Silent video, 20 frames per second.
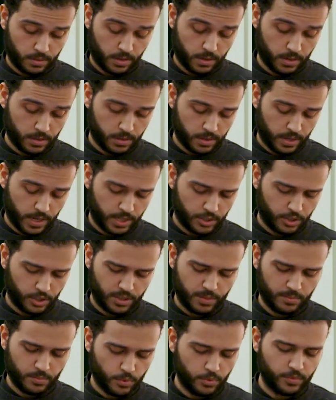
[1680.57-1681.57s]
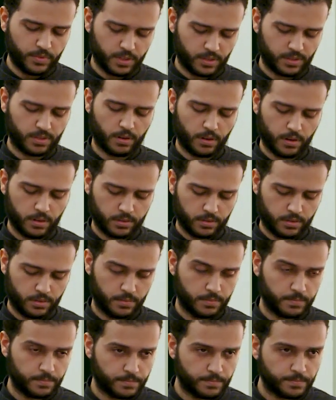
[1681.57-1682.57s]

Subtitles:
are actually movie stars.